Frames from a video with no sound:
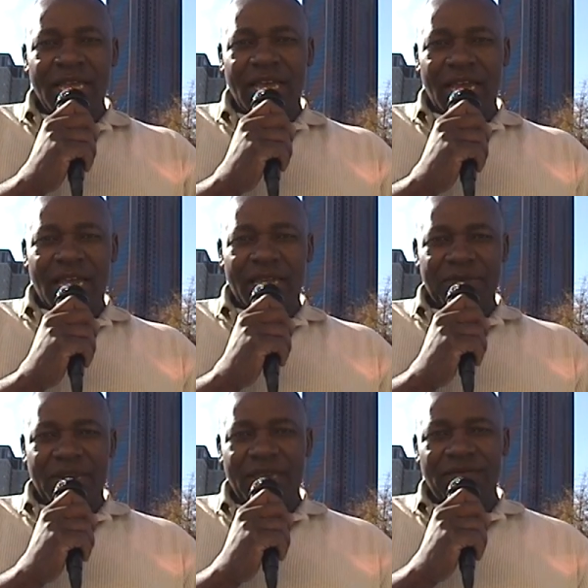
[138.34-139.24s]
uh, I
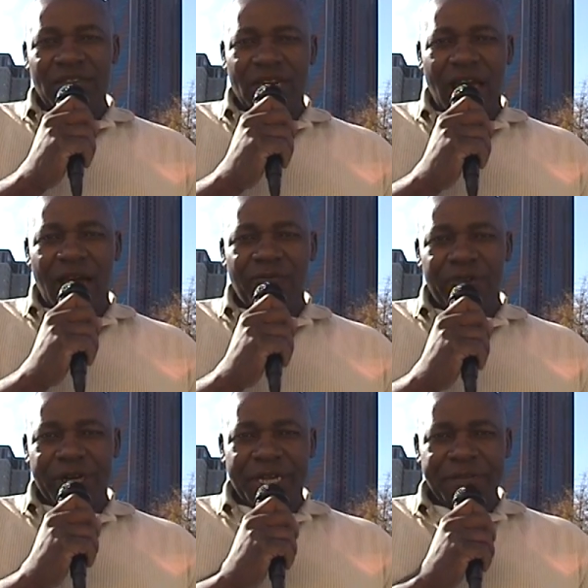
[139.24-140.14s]
believe in
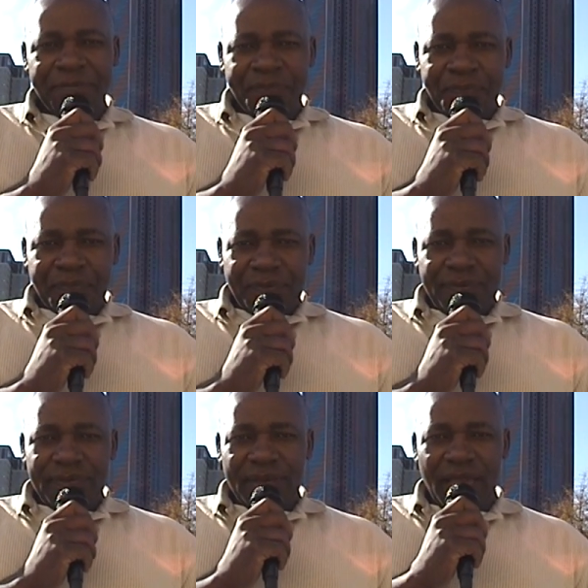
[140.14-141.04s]
Africa
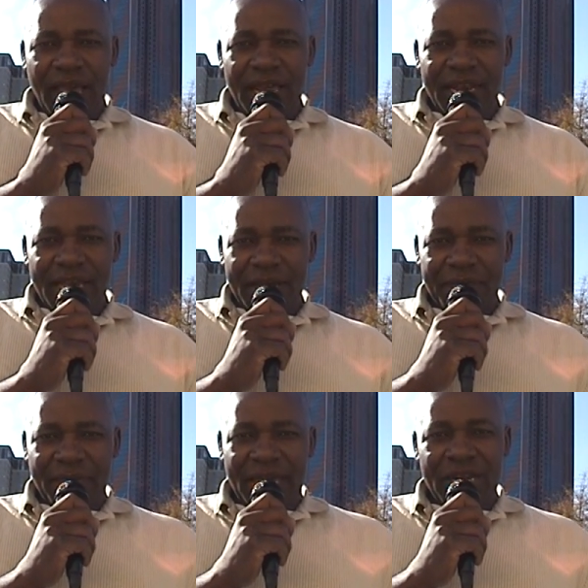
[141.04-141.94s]
and
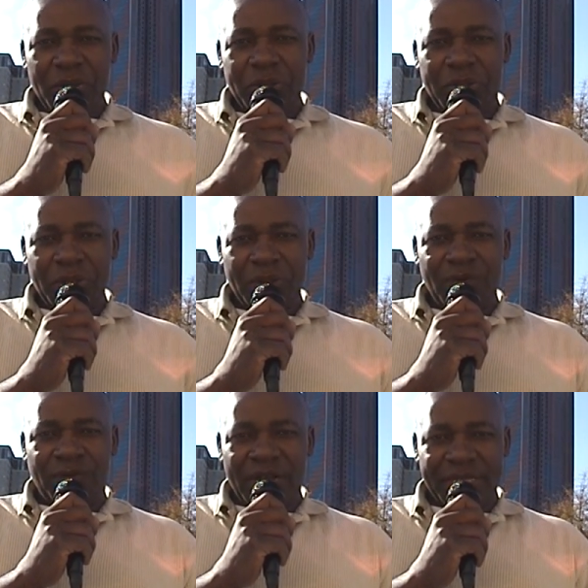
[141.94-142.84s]
um, and you saw
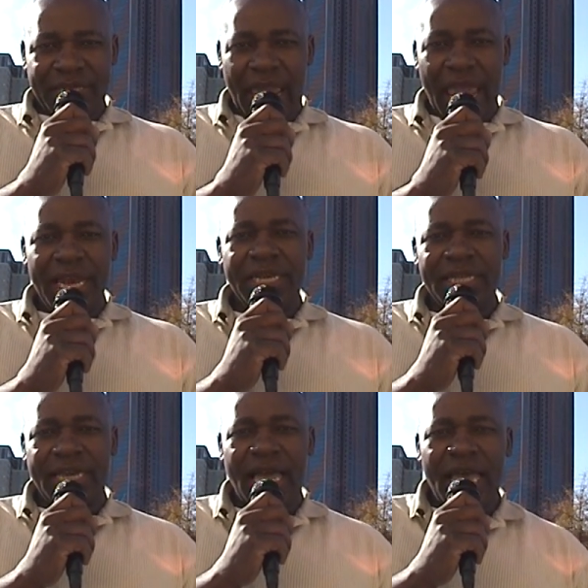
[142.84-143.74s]
firsthand
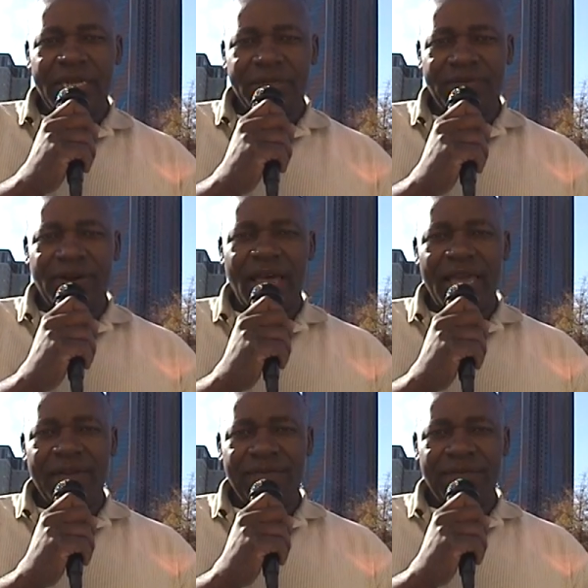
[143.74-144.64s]
the kind of
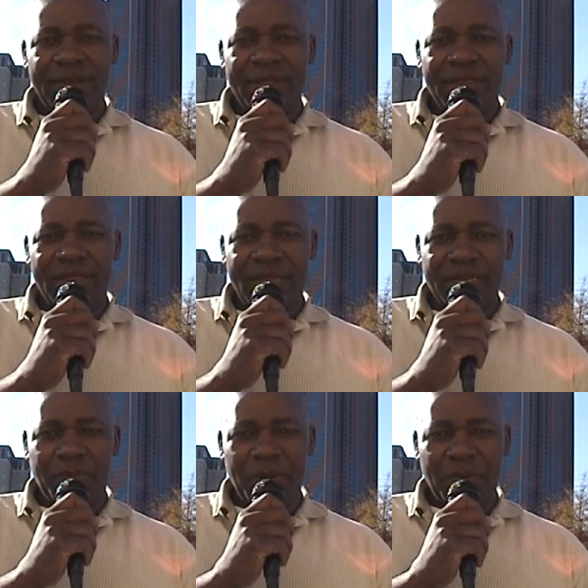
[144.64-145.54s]
life uh,
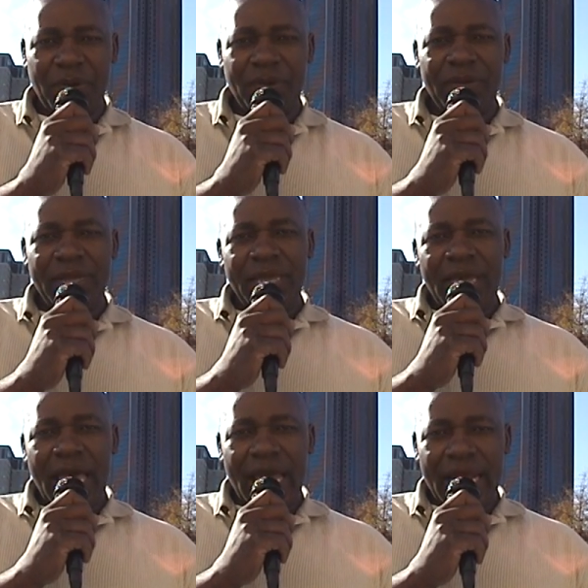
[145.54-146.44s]
that people
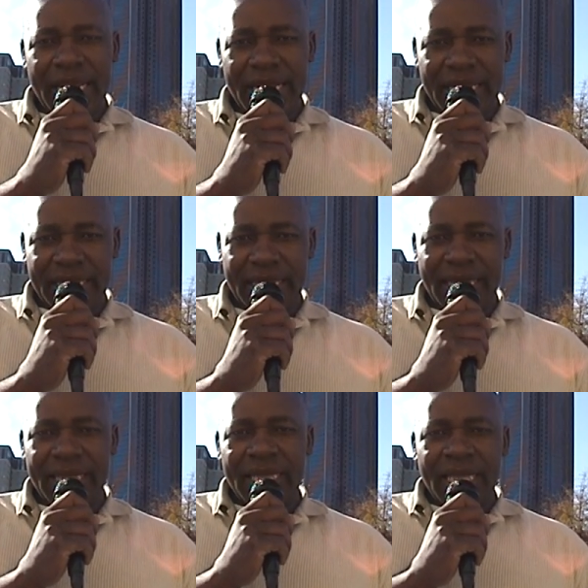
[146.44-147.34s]
are leading there.